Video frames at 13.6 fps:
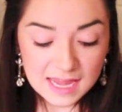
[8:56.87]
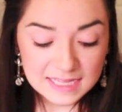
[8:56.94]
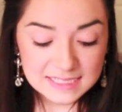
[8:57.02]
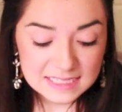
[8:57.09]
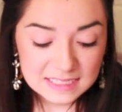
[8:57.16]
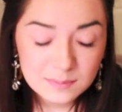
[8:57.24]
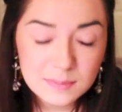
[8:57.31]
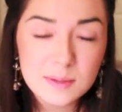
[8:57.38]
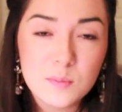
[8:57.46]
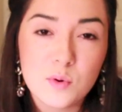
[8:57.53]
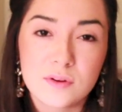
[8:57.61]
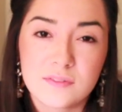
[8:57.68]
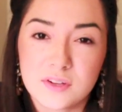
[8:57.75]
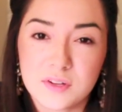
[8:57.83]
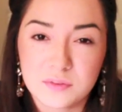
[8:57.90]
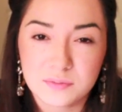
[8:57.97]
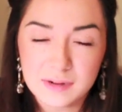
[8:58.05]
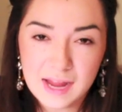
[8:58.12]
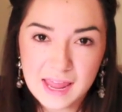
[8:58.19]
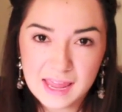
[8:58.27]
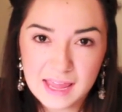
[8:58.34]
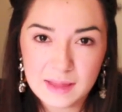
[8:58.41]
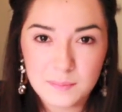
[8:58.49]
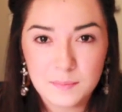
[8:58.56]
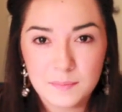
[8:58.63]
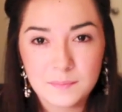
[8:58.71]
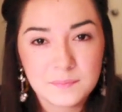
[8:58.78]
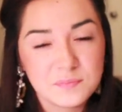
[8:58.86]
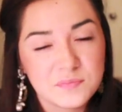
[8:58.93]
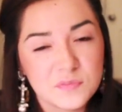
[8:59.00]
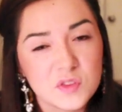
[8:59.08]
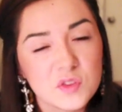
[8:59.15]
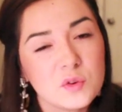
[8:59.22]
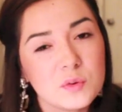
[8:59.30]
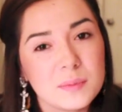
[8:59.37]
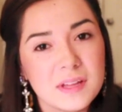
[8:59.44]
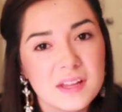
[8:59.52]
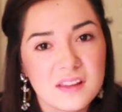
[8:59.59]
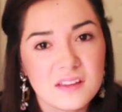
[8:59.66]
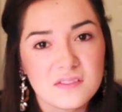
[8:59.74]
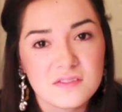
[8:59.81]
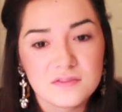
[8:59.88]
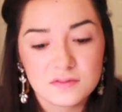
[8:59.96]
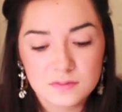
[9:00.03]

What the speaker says: it's going to be more of a gray, a little bit of